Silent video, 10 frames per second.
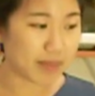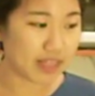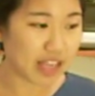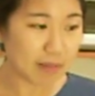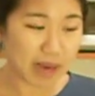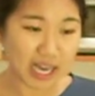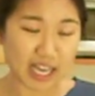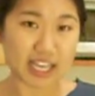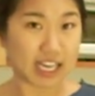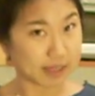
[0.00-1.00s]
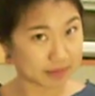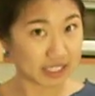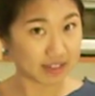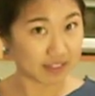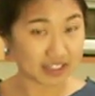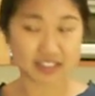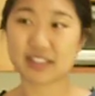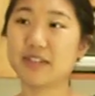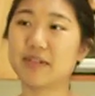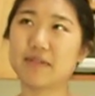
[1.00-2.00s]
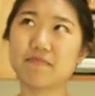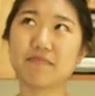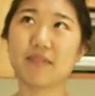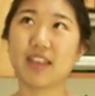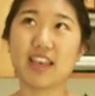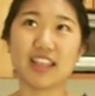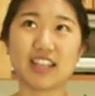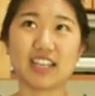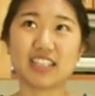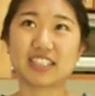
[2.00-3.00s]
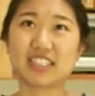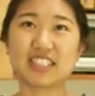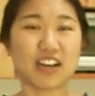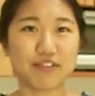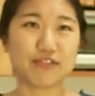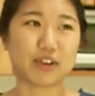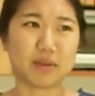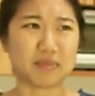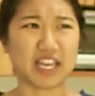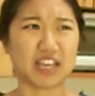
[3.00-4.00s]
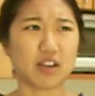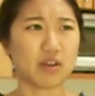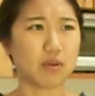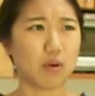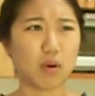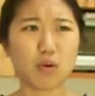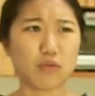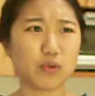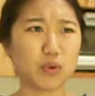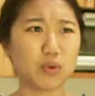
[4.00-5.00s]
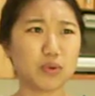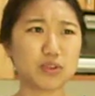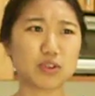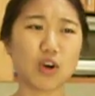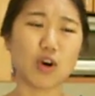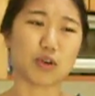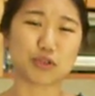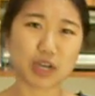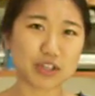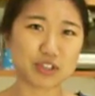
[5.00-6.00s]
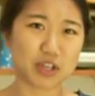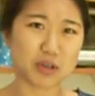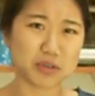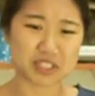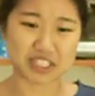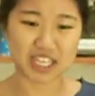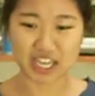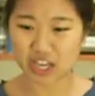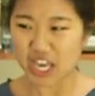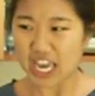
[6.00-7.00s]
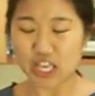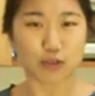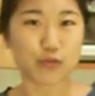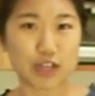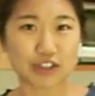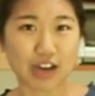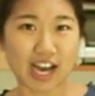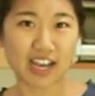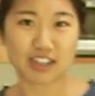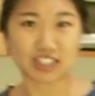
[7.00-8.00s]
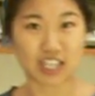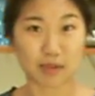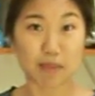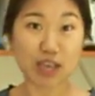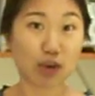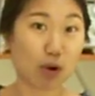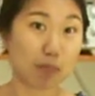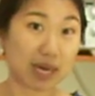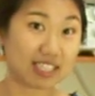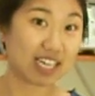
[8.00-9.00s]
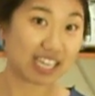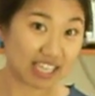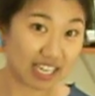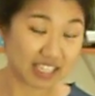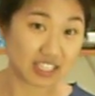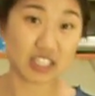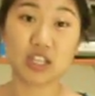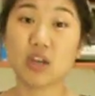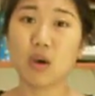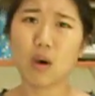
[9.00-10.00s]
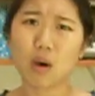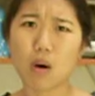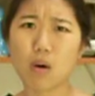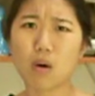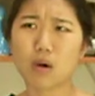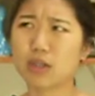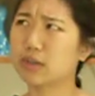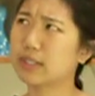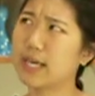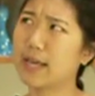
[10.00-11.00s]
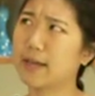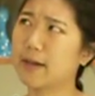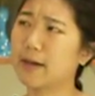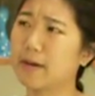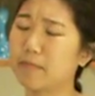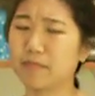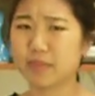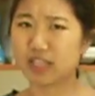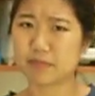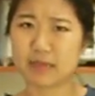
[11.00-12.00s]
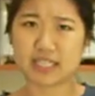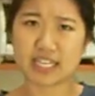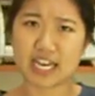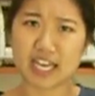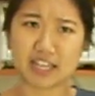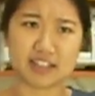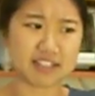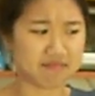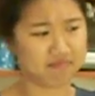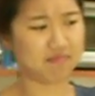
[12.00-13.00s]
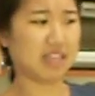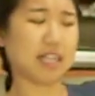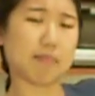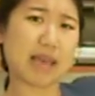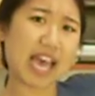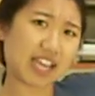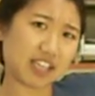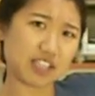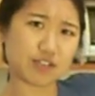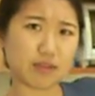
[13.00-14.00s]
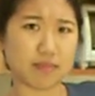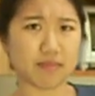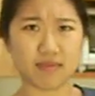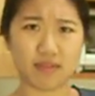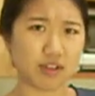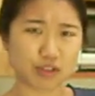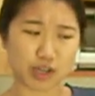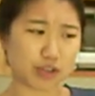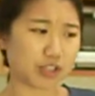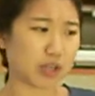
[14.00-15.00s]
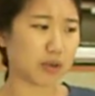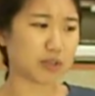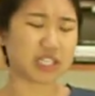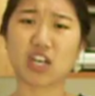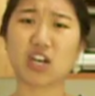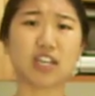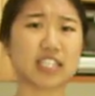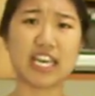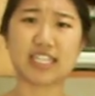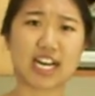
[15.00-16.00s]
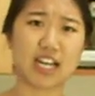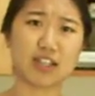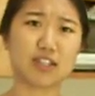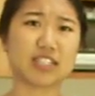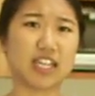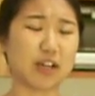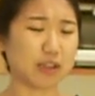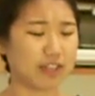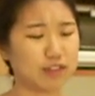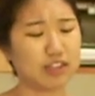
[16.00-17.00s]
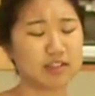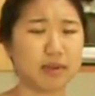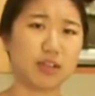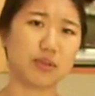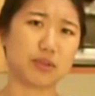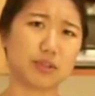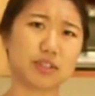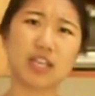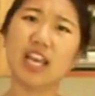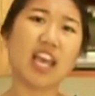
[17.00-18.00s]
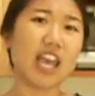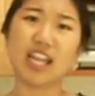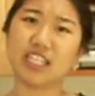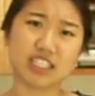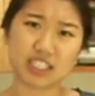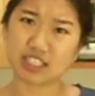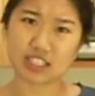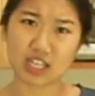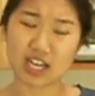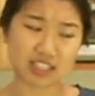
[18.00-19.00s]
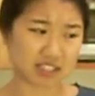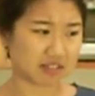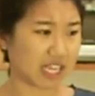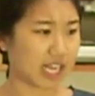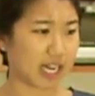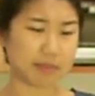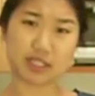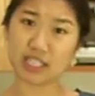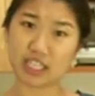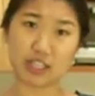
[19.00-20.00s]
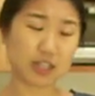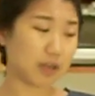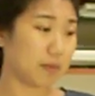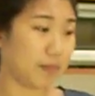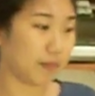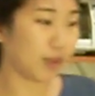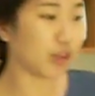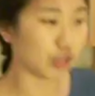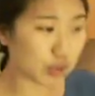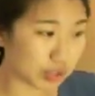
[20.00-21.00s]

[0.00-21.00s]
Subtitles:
They buy, and I'm sick of this, the stuff from like Whole Foods or Trader Joe's that's like in the freezer aisle. It's like make your own pad thai kit. Or there's like these pad thais in a package from Trader Joe's costs $8 and it only gives you this many noodles and it's just sauce. And I'm just letting you know, you